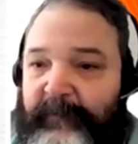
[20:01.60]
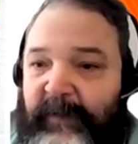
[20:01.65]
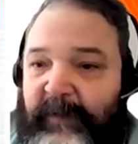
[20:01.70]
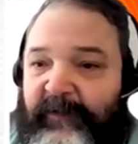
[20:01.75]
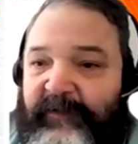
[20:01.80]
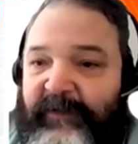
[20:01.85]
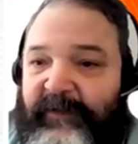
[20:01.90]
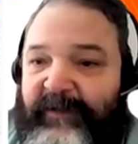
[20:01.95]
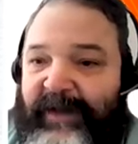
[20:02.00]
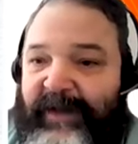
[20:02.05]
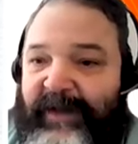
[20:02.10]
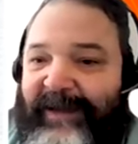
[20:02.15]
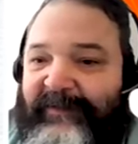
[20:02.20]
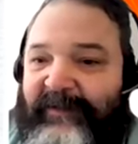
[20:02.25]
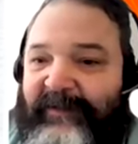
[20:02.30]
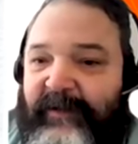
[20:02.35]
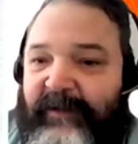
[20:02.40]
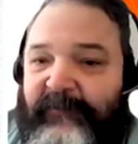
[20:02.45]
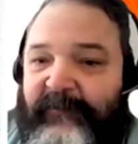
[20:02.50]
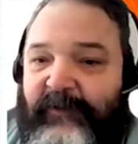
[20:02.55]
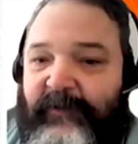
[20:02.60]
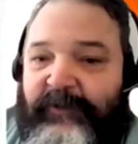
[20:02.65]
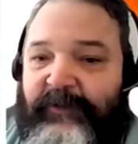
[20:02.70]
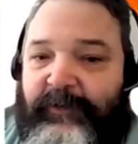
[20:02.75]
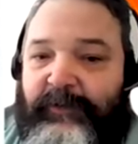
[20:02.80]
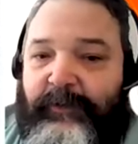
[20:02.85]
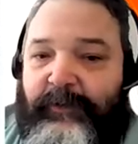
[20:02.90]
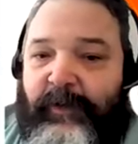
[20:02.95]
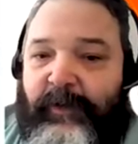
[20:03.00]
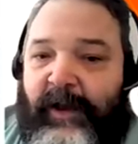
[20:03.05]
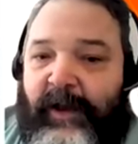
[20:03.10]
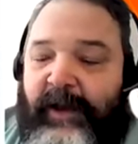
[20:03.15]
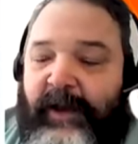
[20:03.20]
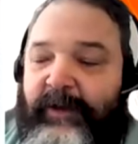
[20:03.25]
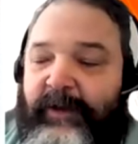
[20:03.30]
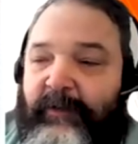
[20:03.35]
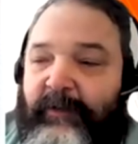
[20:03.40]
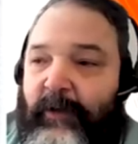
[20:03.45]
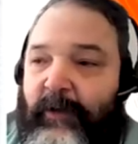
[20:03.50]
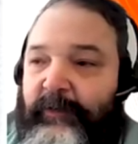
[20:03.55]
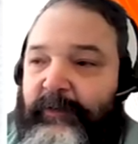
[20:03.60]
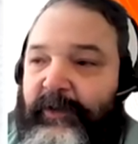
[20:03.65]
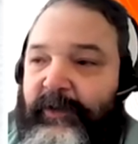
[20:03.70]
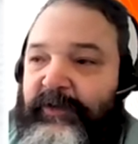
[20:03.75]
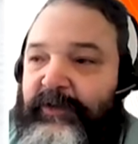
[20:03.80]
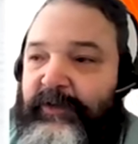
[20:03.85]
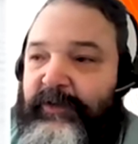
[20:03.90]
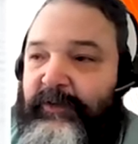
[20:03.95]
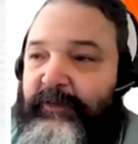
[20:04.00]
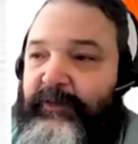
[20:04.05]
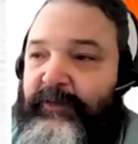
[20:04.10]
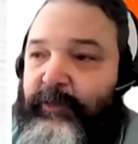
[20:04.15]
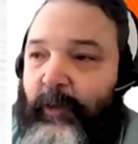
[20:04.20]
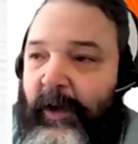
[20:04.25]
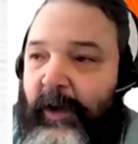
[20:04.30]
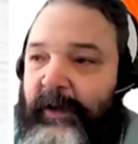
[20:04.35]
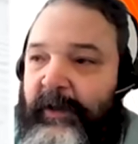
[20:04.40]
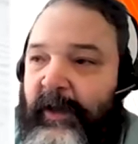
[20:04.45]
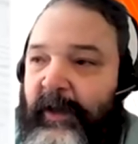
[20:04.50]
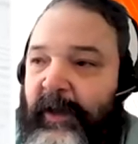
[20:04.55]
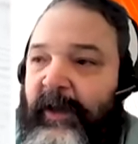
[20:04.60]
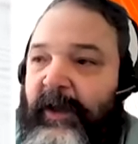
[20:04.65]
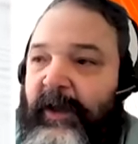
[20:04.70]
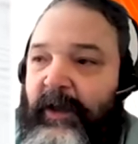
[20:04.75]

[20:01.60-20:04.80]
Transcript: If it's asking for two and you only choose one,